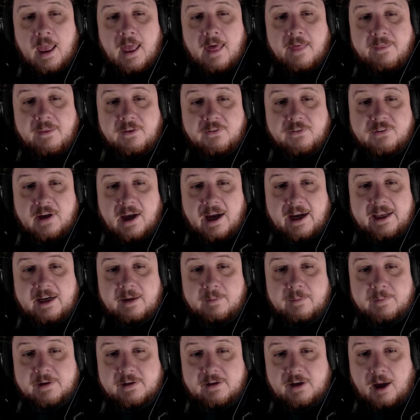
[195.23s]
This
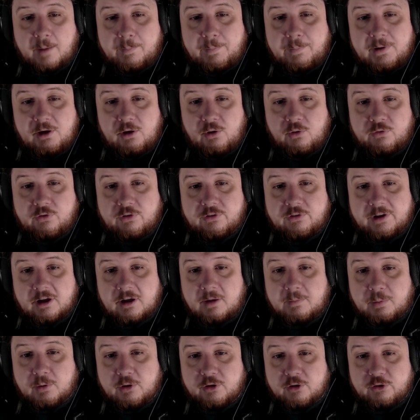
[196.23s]
item cannot be used to
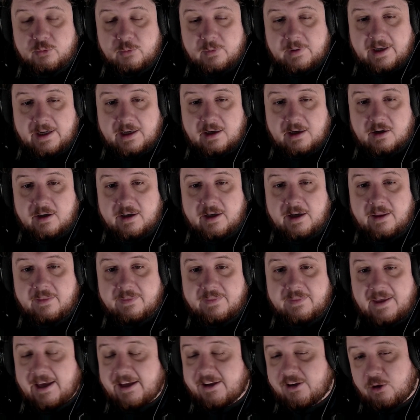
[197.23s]
teleport to an area
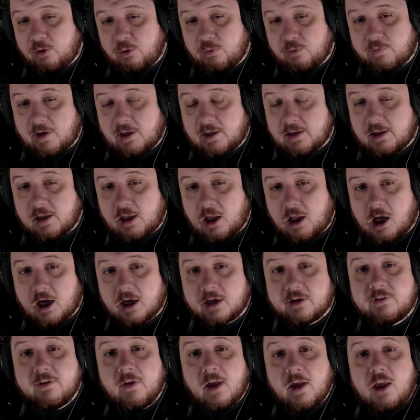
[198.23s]
that you've unlocked.
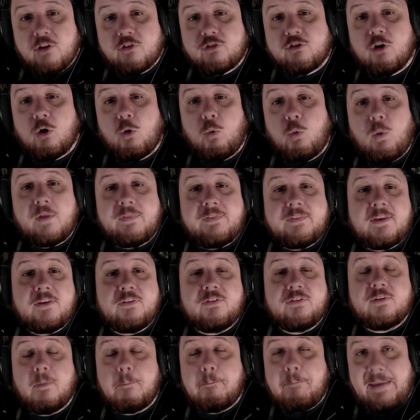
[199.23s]
So what
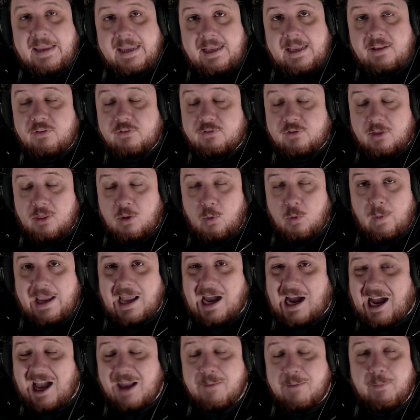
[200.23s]
this means, from the way
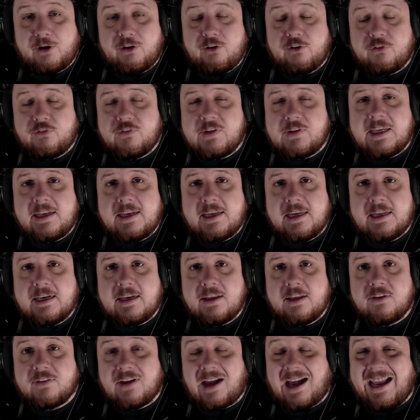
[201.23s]
I'm understanding it,
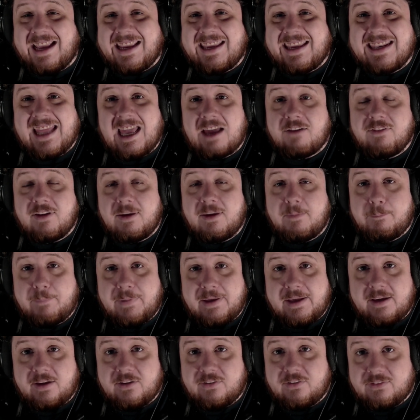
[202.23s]
is I can have a
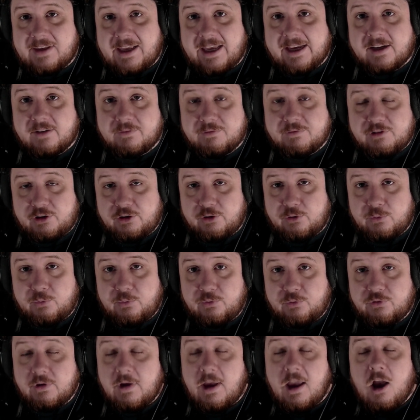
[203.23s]
big stack of
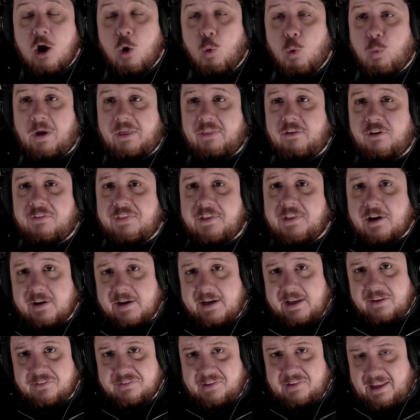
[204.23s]
clues, whether there
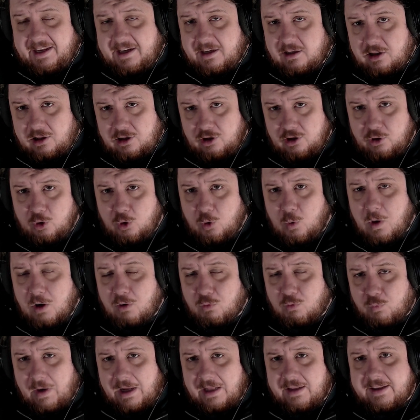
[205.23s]
is a clue
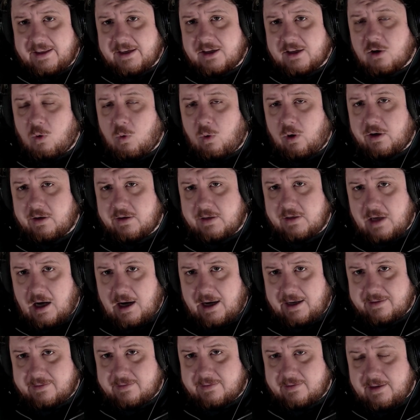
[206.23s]
relic or not,
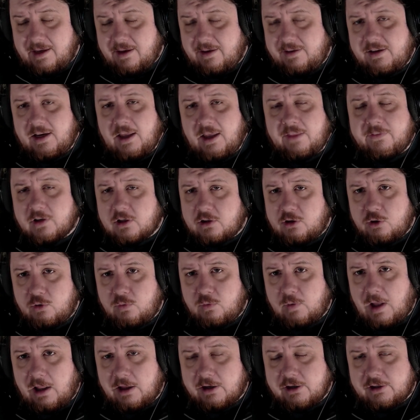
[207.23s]
another clue
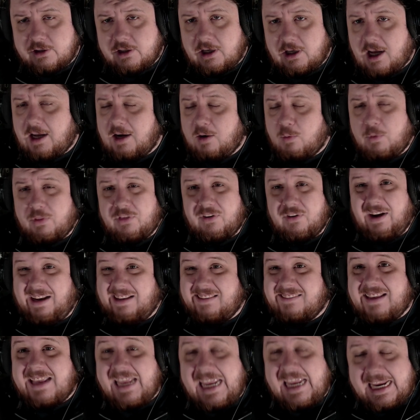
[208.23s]
relic or not, whether I
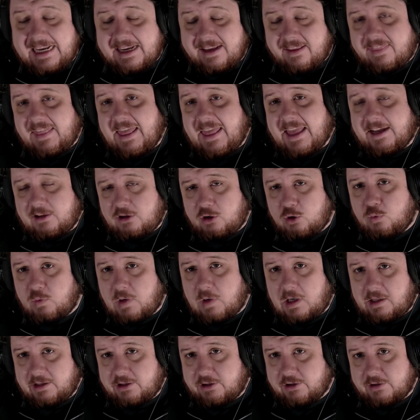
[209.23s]
take that clue
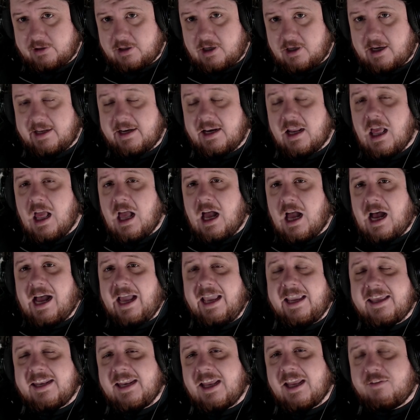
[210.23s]
relic or not, I
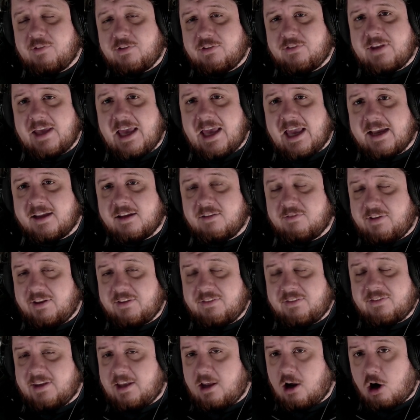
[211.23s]
can have a stack of,
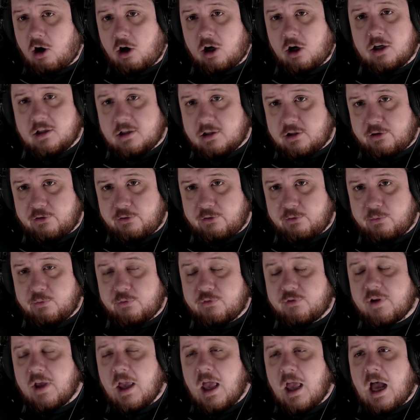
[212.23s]
let's say, hard
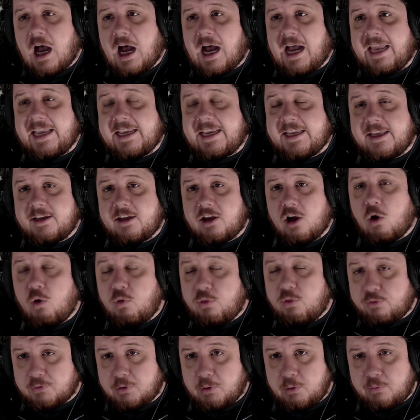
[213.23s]
clues. I can go
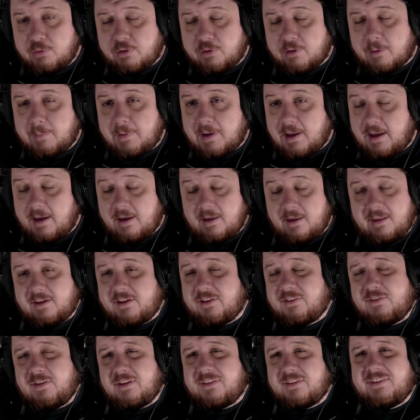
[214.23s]
through them,
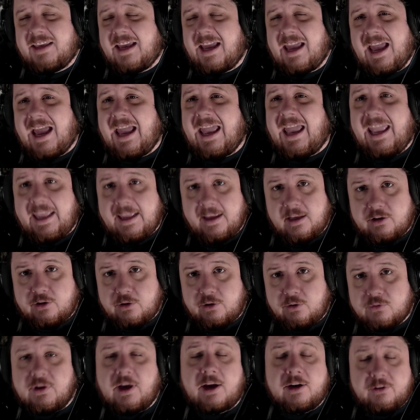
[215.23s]
because let's say I hate
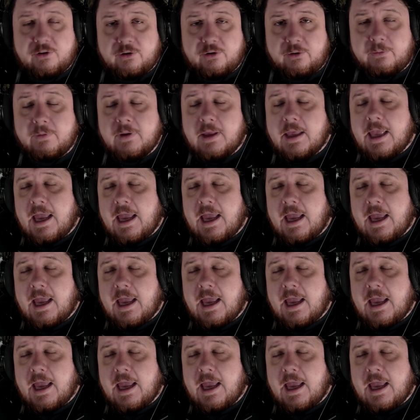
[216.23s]
clues. I do.